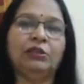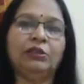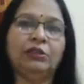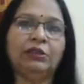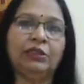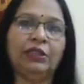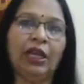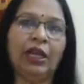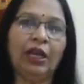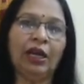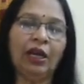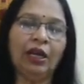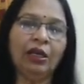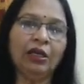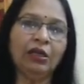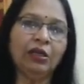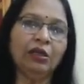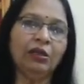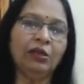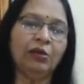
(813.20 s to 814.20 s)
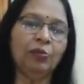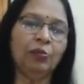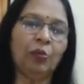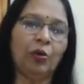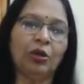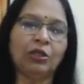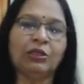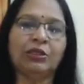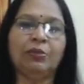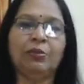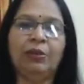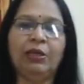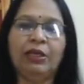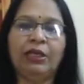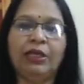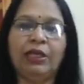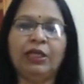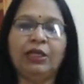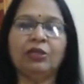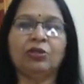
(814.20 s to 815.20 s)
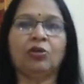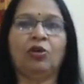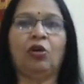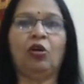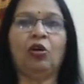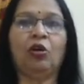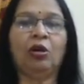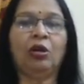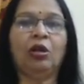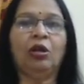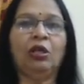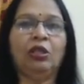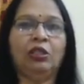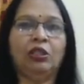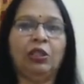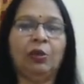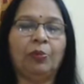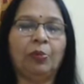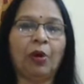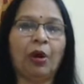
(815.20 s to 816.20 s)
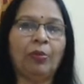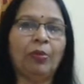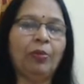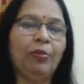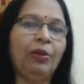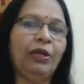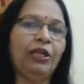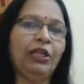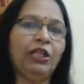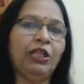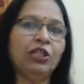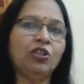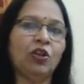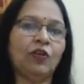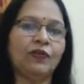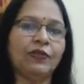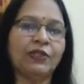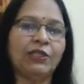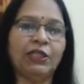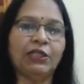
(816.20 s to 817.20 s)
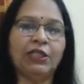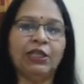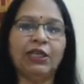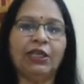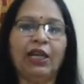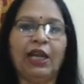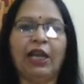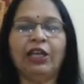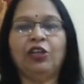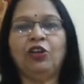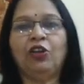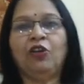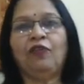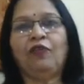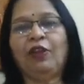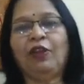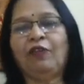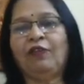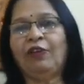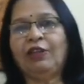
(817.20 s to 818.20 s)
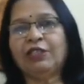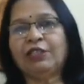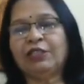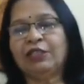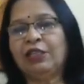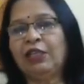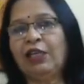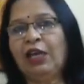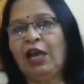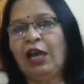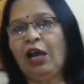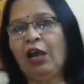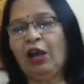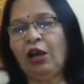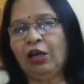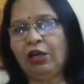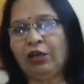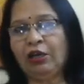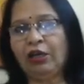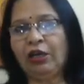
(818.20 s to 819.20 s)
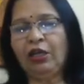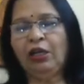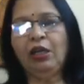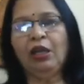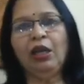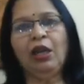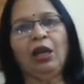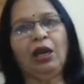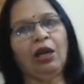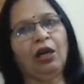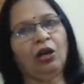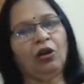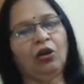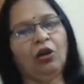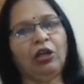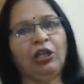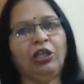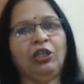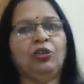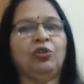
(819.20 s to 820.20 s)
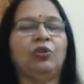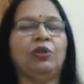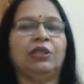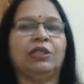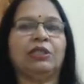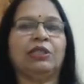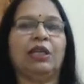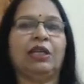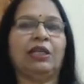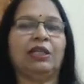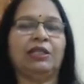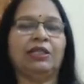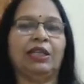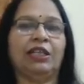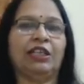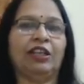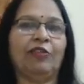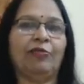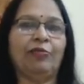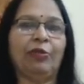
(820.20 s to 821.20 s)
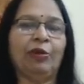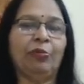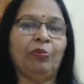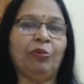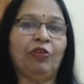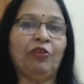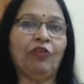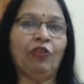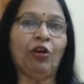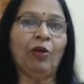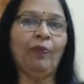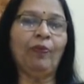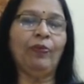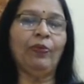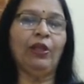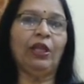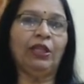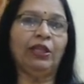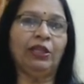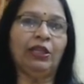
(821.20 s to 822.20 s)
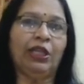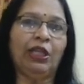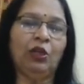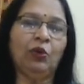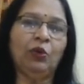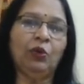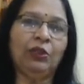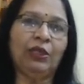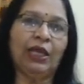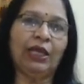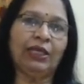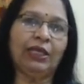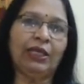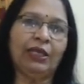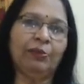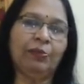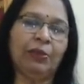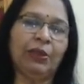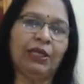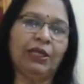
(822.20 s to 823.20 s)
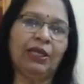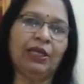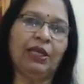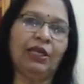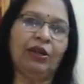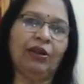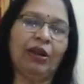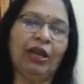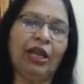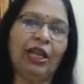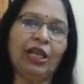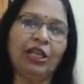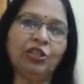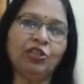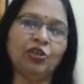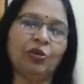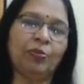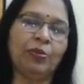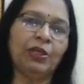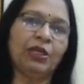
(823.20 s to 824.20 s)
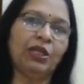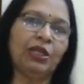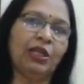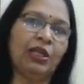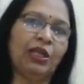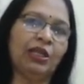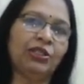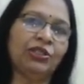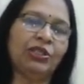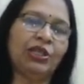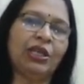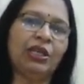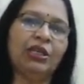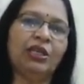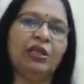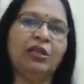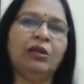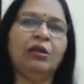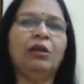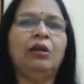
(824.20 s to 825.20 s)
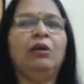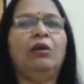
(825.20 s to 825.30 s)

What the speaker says: there are possibilities or the probabilities of certain kind of events occurring according to the studies that have been performed. They know that in particular age or particular gender,